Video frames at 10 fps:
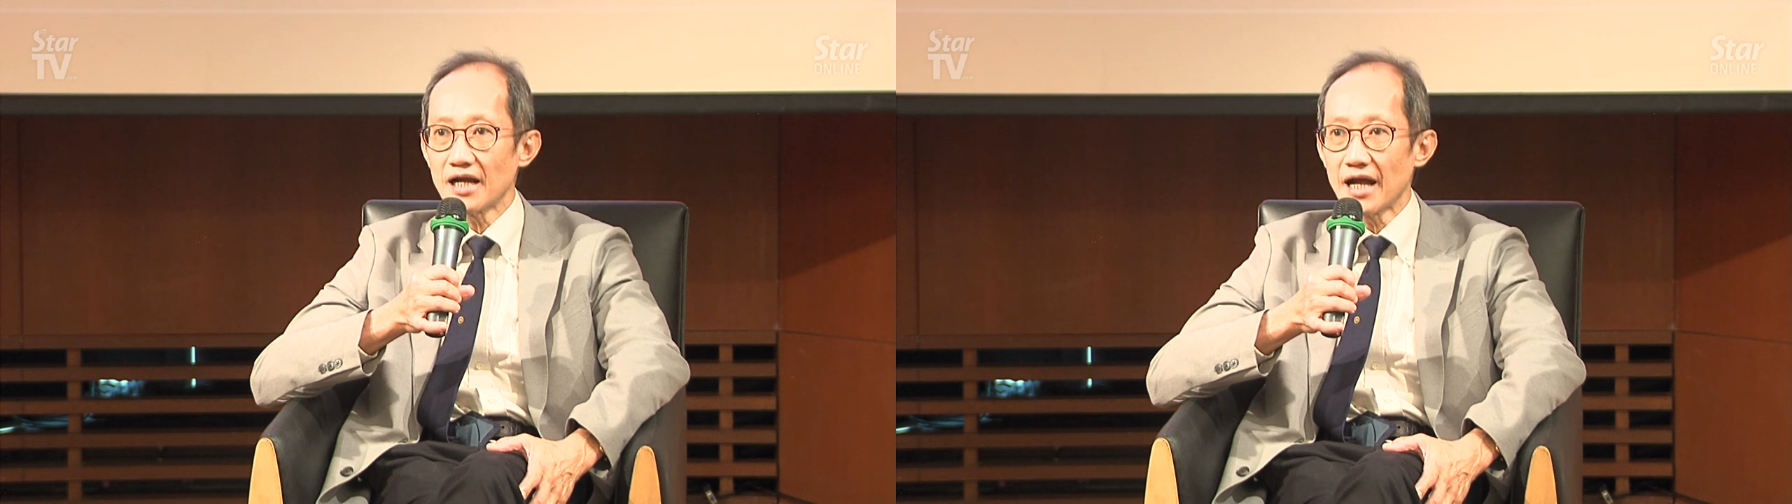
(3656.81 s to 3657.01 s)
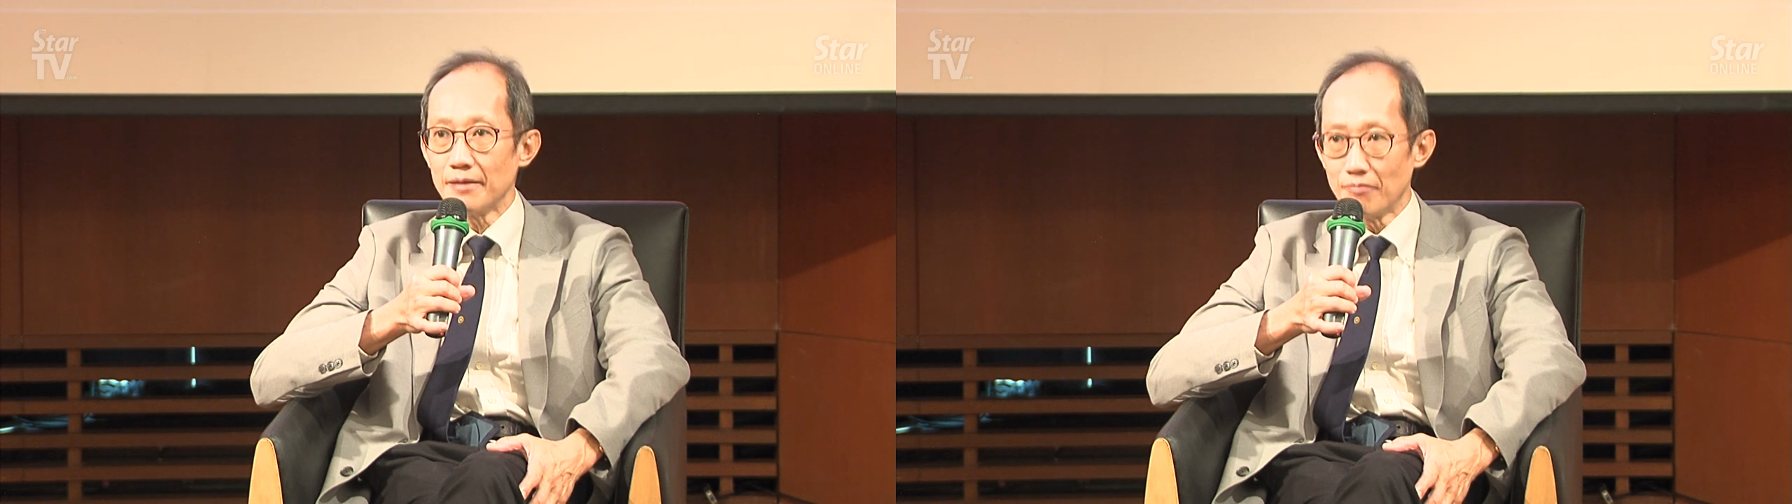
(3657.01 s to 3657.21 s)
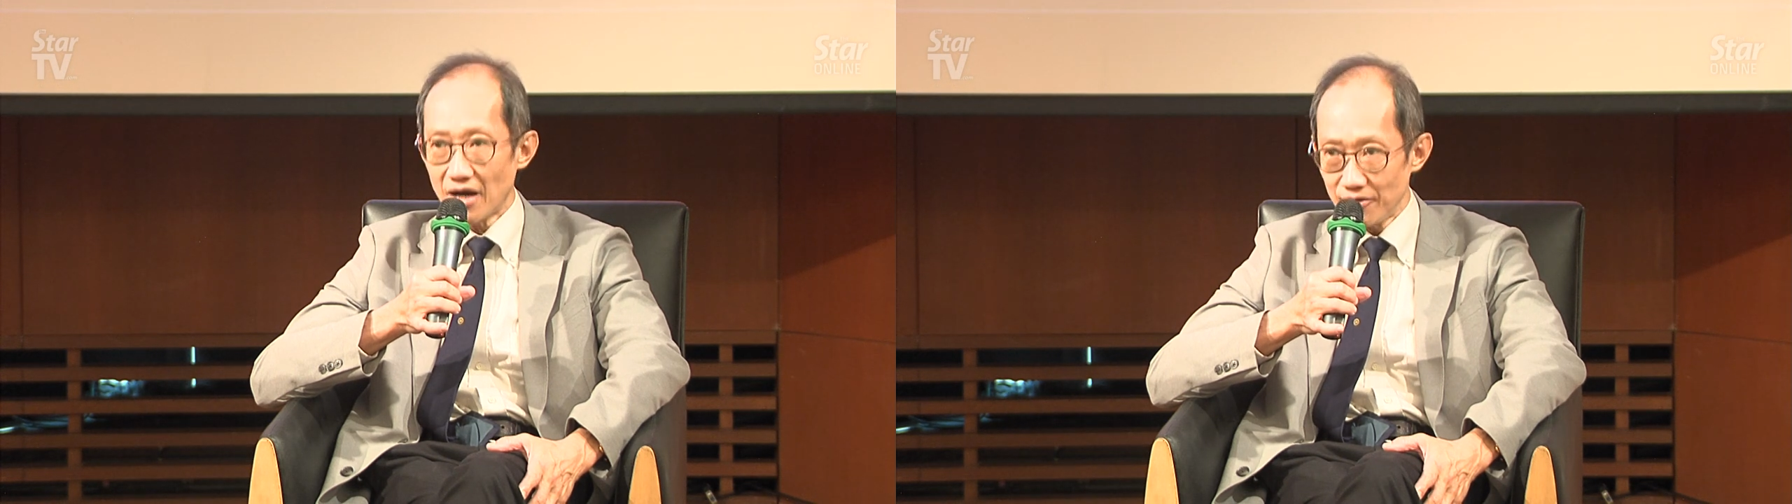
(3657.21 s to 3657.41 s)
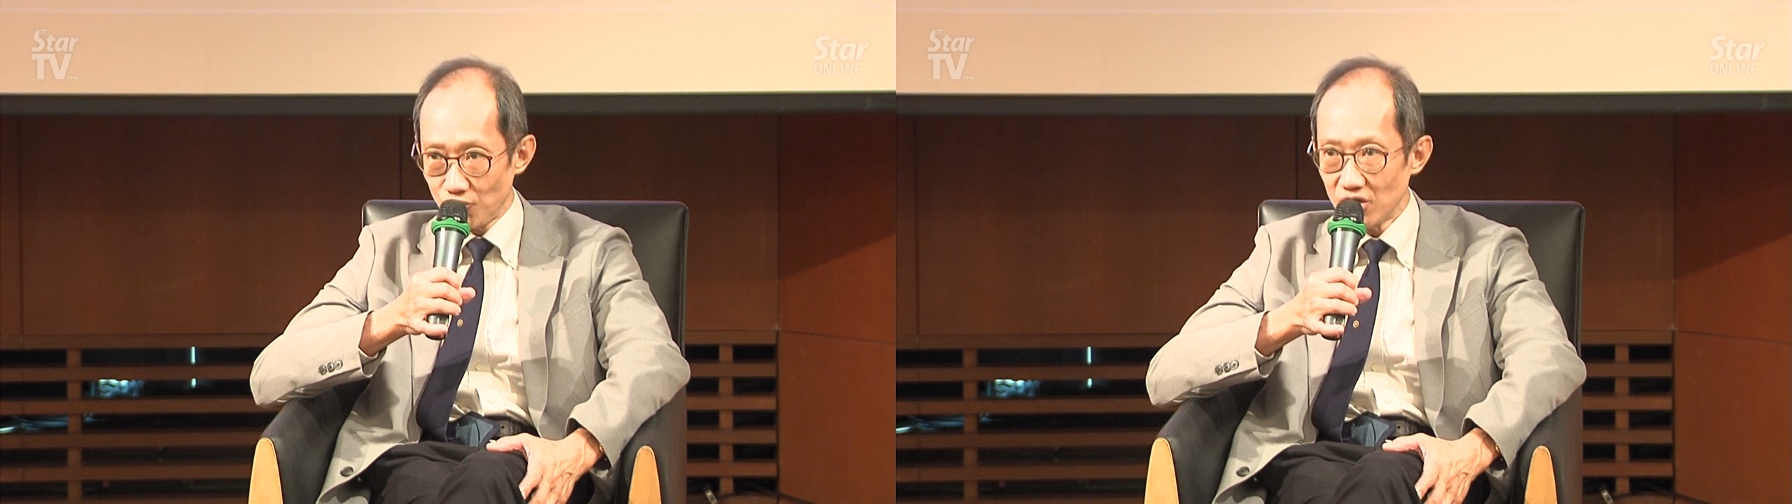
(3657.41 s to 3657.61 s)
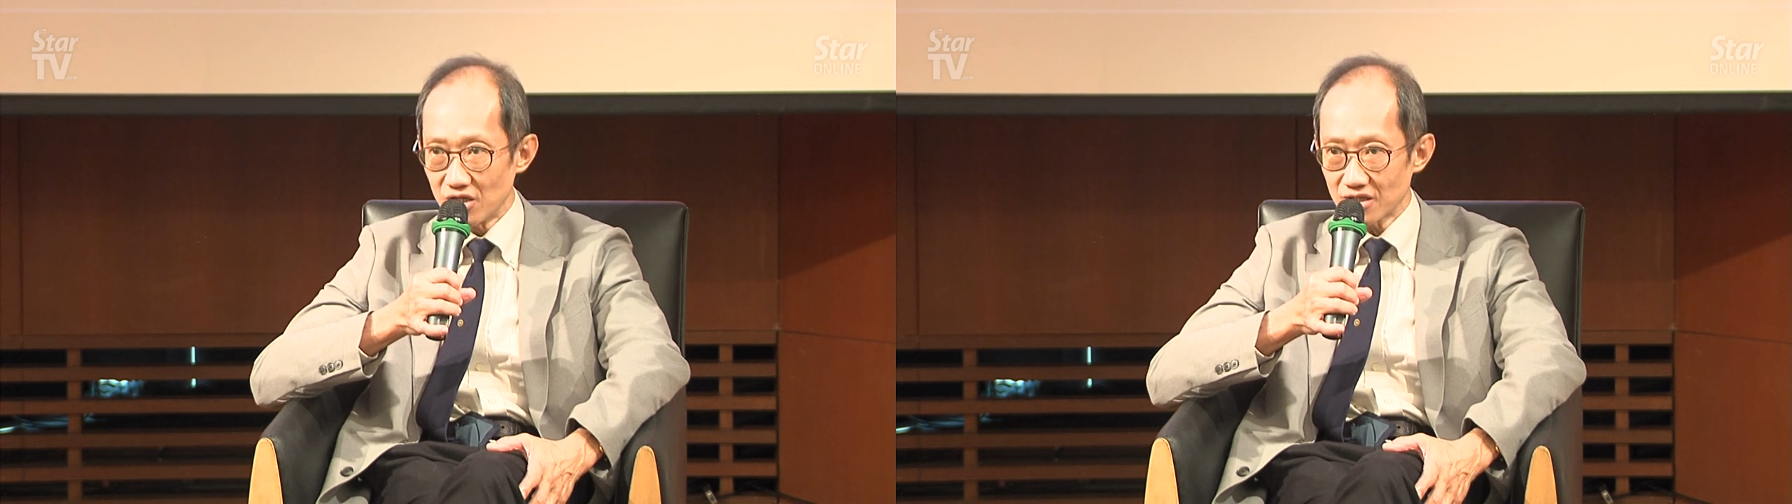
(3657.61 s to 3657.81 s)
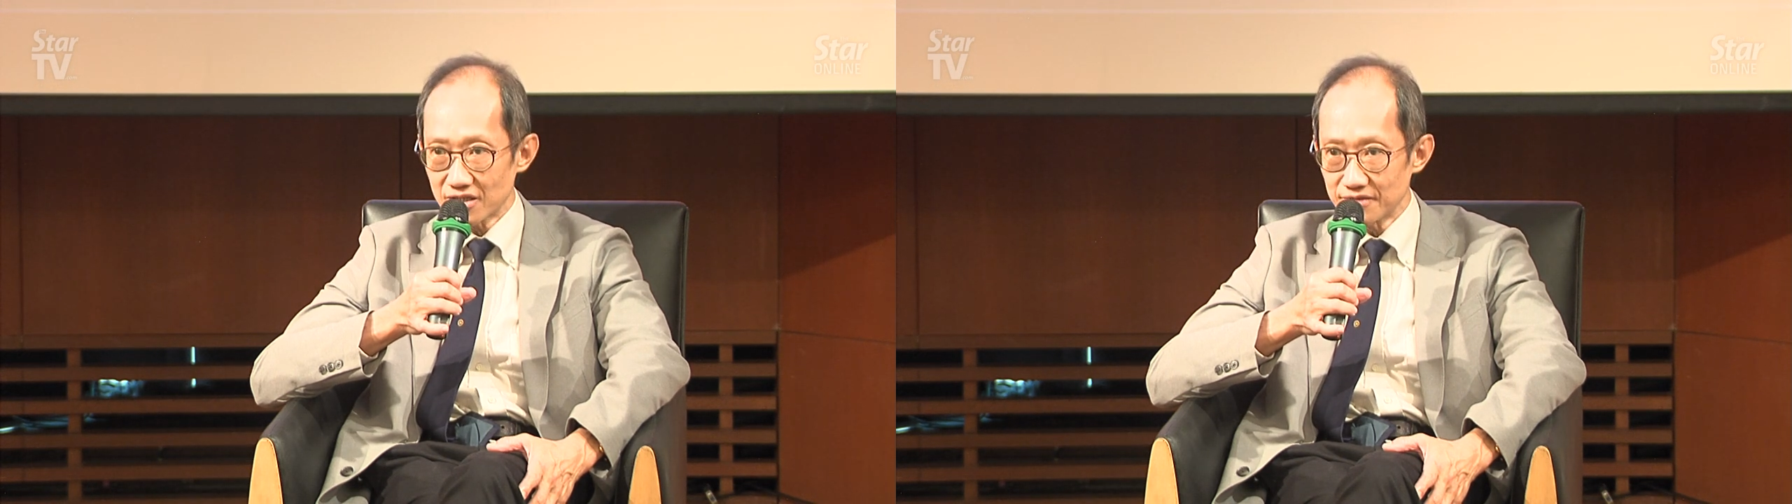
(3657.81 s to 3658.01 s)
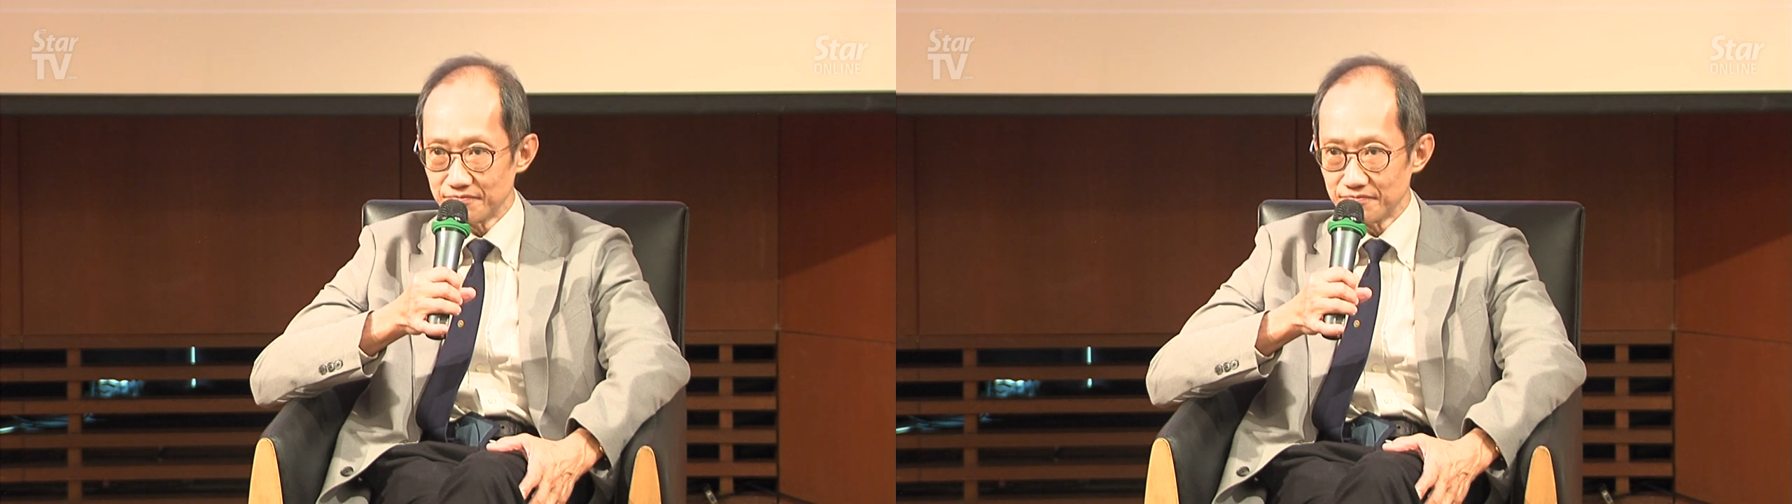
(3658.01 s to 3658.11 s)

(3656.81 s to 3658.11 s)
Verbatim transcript: and my work.